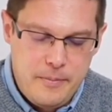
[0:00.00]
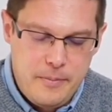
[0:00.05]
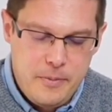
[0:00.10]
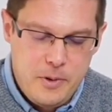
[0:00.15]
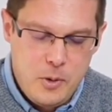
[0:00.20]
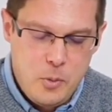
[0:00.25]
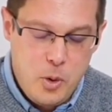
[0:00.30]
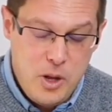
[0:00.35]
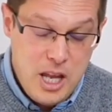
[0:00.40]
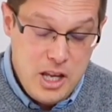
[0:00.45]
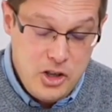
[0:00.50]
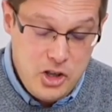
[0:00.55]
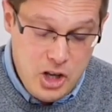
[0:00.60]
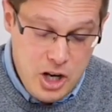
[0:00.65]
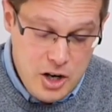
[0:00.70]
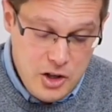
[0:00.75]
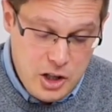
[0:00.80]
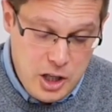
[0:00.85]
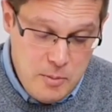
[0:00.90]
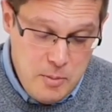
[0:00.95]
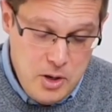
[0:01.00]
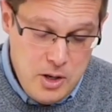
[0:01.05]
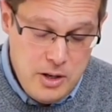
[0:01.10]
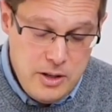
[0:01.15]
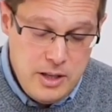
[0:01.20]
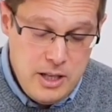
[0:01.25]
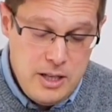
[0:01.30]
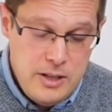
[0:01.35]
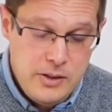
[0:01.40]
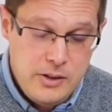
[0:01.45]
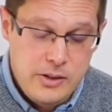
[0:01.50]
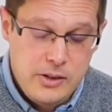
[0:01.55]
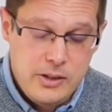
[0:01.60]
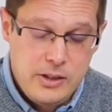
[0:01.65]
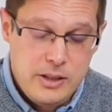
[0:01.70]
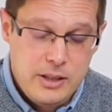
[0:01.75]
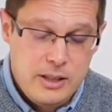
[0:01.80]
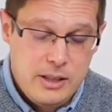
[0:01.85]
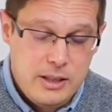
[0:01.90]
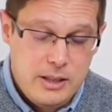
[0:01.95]
within church communities,
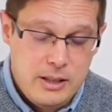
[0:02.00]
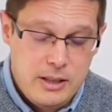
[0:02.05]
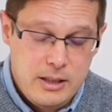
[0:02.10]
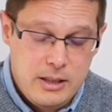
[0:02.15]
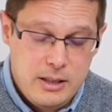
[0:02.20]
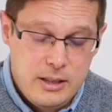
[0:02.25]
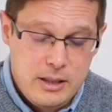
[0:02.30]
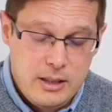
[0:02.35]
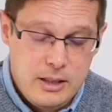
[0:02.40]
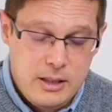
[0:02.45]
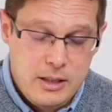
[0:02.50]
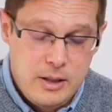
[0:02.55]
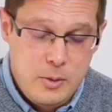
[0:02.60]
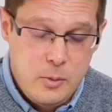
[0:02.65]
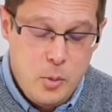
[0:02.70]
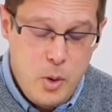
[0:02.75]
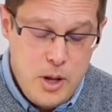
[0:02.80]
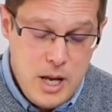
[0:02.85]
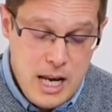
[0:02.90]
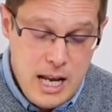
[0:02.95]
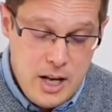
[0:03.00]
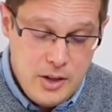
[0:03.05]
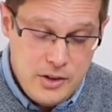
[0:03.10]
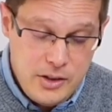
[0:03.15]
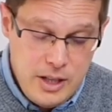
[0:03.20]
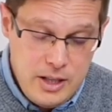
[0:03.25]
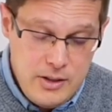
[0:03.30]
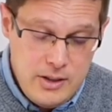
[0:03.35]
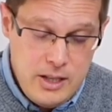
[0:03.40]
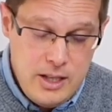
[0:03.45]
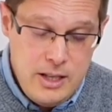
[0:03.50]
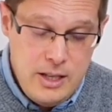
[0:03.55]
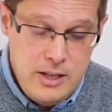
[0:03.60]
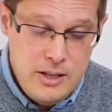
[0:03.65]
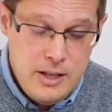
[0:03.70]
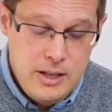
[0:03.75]
within our city,